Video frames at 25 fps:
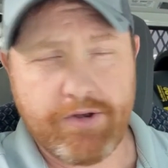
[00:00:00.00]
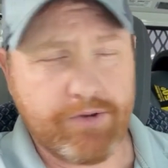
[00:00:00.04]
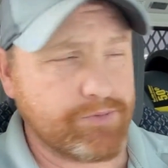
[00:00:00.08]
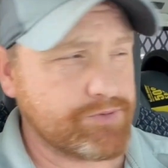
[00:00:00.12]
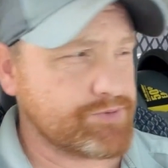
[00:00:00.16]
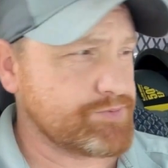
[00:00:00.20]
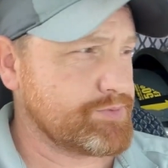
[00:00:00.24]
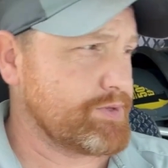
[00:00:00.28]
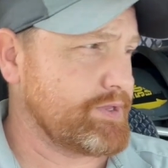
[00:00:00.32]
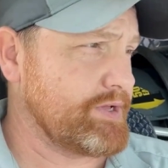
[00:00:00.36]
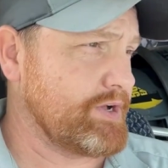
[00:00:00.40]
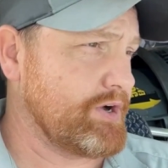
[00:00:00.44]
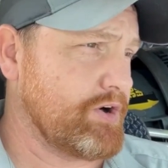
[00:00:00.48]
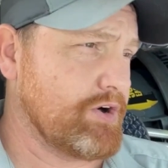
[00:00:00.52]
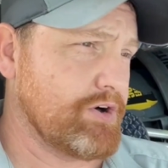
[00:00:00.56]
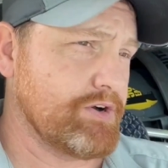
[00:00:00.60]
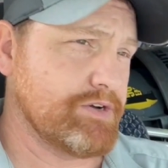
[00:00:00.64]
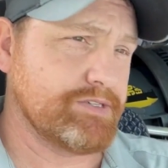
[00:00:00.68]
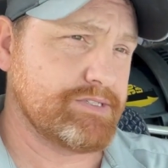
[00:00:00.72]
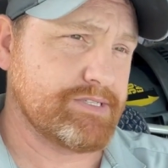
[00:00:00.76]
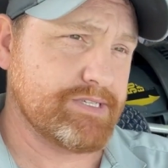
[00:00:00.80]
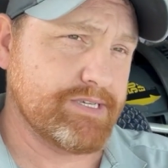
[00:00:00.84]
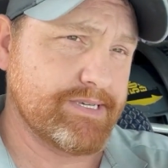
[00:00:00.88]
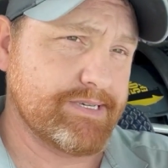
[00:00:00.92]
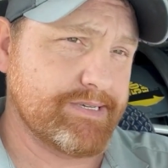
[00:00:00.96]
It was really
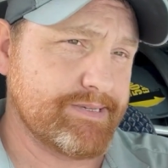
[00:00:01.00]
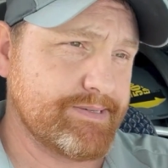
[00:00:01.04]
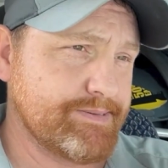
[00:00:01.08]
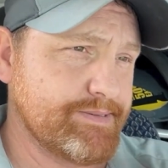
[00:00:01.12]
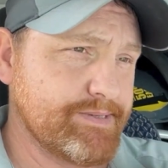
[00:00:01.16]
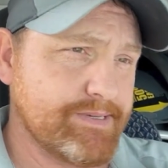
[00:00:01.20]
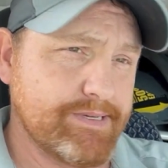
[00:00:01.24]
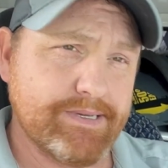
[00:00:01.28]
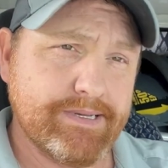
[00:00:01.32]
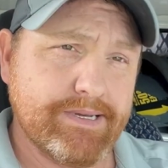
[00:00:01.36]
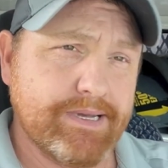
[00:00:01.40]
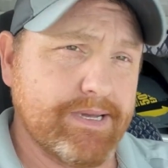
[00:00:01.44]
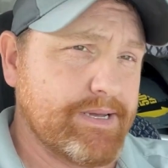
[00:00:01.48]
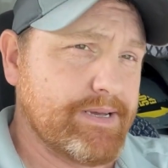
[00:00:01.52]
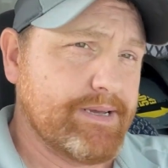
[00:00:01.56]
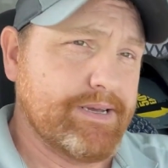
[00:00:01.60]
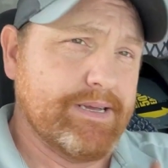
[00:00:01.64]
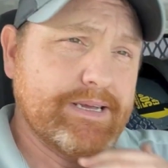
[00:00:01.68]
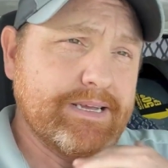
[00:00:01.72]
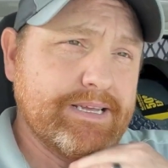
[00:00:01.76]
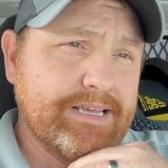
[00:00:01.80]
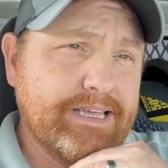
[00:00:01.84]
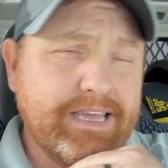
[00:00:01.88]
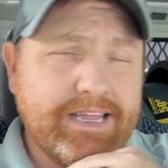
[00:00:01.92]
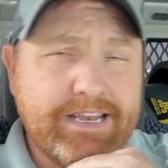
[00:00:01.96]
hard to
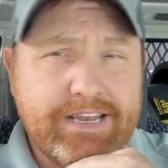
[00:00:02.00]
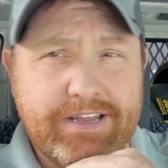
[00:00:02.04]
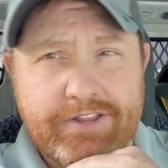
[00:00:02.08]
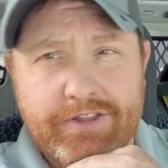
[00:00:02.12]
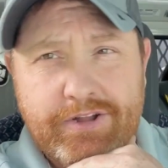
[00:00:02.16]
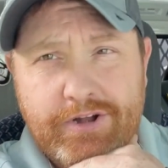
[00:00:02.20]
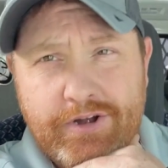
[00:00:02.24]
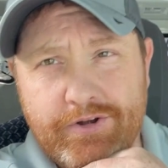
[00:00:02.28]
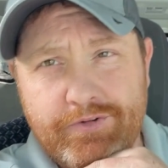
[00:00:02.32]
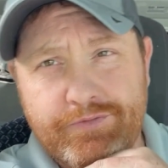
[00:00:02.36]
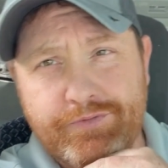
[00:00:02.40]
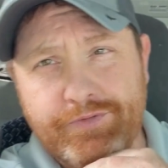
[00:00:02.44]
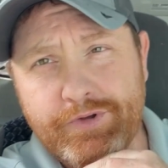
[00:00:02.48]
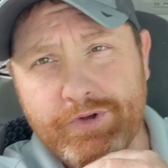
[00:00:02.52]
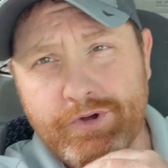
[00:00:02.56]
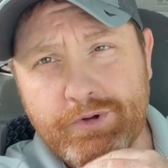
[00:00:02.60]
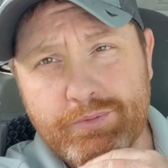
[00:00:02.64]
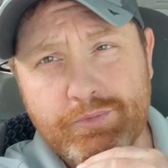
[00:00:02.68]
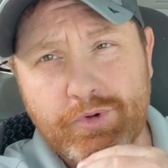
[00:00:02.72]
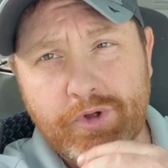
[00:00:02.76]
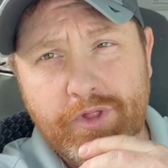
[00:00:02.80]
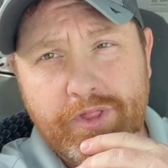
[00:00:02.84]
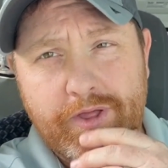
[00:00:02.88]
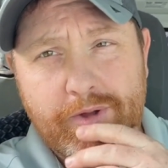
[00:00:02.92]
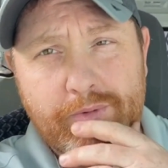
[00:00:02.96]
get in there and film
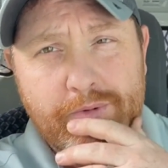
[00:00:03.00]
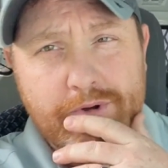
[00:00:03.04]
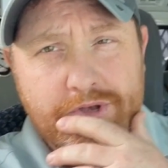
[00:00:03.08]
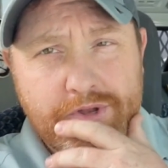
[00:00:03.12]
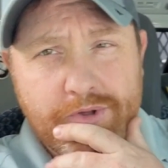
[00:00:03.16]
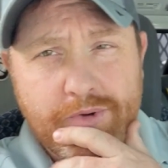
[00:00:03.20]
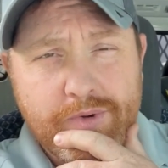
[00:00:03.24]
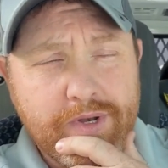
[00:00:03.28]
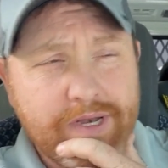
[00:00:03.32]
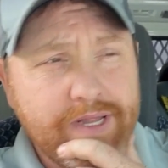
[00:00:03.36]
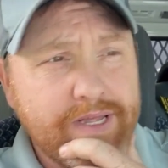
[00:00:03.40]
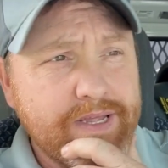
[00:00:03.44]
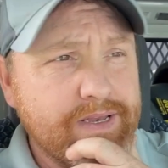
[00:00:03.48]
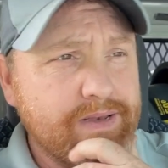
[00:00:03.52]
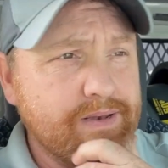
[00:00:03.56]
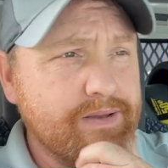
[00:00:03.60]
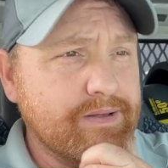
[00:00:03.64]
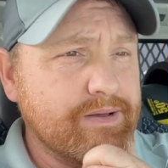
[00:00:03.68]
while they were doing it.